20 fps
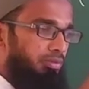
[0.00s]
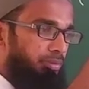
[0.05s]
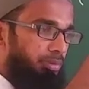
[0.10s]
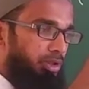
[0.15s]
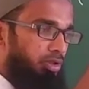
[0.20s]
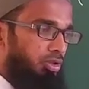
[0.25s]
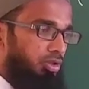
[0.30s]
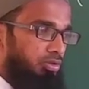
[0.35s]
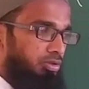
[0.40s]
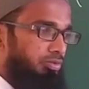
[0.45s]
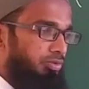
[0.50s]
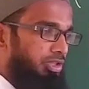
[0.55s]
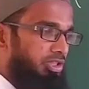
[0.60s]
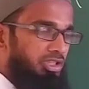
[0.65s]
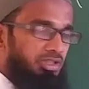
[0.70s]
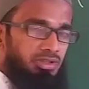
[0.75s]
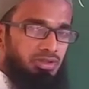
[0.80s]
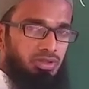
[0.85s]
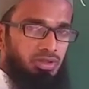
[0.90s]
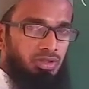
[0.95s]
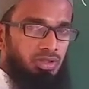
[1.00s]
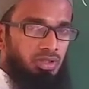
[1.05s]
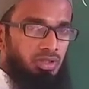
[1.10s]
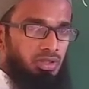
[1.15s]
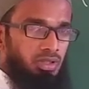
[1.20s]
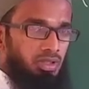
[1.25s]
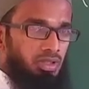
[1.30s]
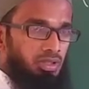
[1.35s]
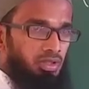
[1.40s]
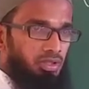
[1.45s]
because which is
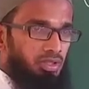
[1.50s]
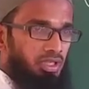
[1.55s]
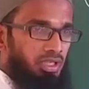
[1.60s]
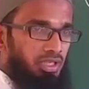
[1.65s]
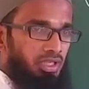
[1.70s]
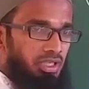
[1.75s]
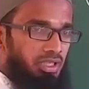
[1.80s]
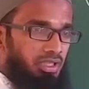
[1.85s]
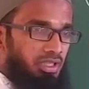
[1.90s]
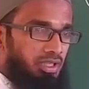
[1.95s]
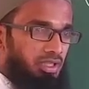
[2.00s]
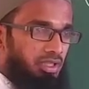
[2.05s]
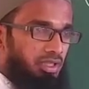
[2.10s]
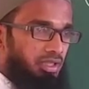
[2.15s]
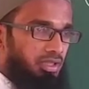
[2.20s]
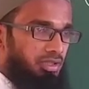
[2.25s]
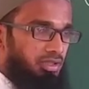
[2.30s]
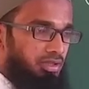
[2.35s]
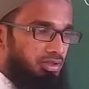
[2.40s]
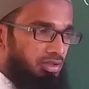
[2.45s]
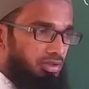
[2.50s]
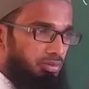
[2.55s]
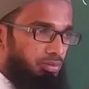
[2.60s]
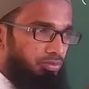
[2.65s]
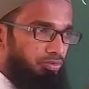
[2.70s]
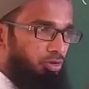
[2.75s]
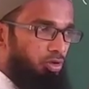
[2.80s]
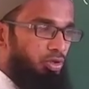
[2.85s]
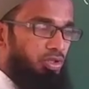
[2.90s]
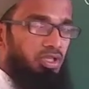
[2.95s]
okay like
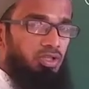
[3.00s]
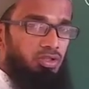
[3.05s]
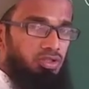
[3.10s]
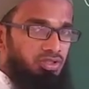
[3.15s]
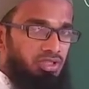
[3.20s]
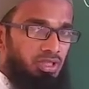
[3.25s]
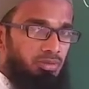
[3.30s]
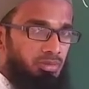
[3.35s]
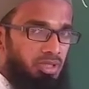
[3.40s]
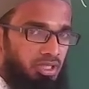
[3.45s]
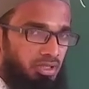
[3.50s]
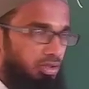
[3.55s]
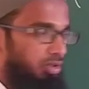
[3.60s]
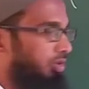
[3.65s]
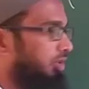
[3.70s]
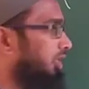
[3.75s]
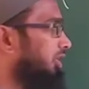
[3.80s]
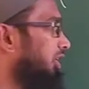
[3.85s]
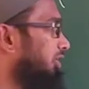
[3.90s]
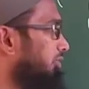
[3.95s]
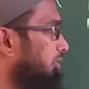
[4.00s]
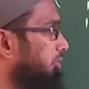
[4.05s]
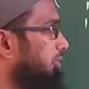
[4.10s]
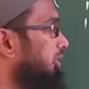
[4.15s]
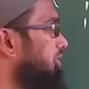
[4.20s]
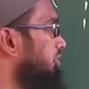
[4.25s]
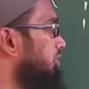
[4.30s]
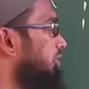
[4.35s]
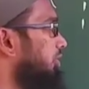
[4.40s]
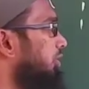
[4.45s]
following on the same line, okay, that will be
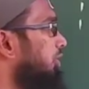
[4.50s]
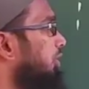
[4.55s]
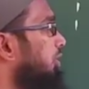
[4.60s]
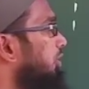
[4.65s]
a 0.